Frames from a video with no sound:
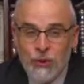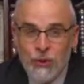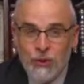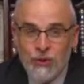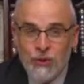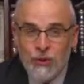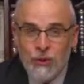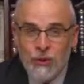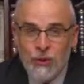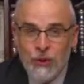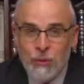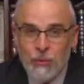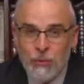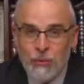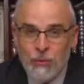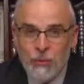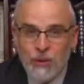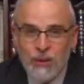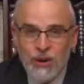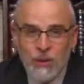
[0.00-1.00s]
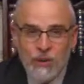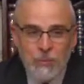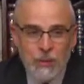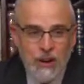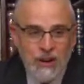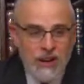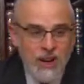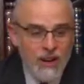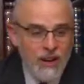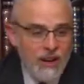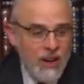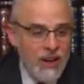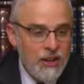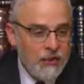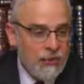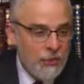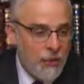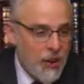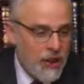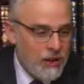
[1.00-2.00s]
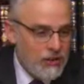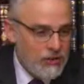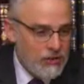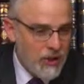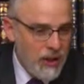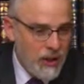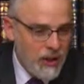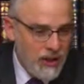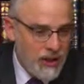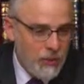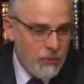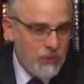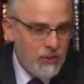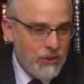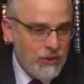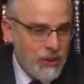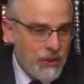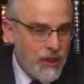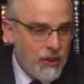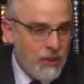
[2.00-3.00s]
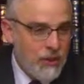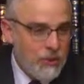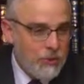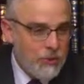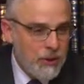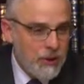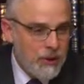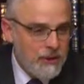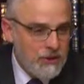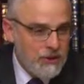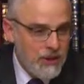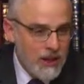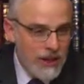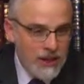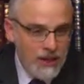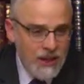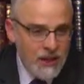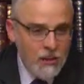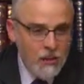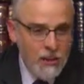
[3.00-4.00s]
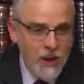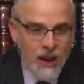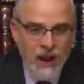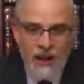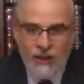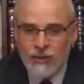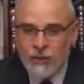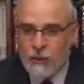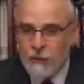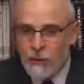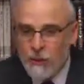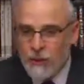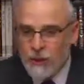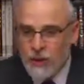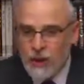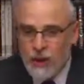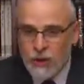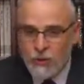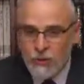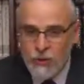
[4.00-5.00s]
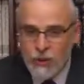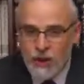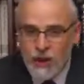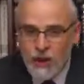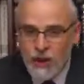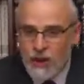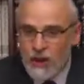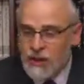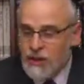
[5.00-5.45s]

So they were worried about getting on his wrong side. He was the king of the place. They didn't want to ask him for the country.